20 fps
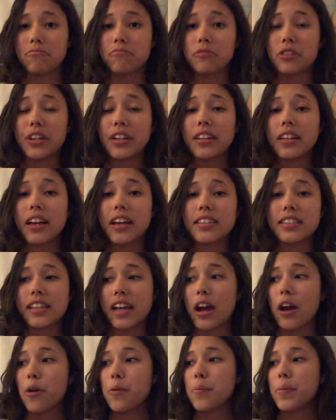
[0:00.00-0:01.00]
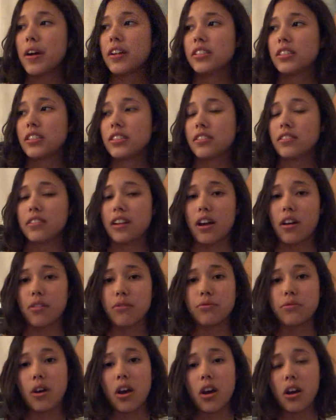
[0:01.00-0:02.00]
realize how
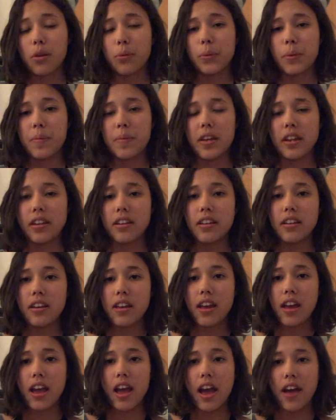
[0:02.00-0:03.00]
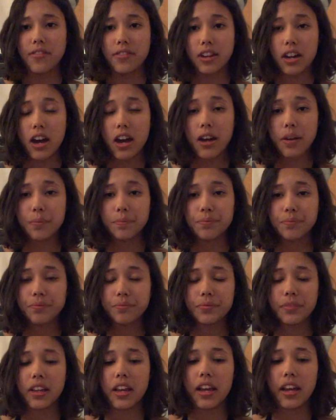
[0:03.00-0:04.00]
far women have come
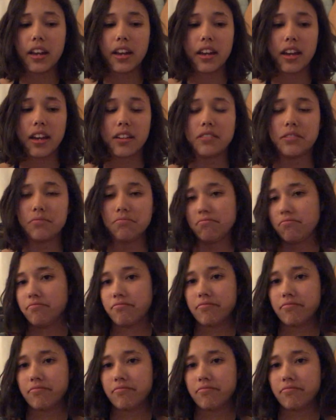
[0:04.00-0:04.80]
and how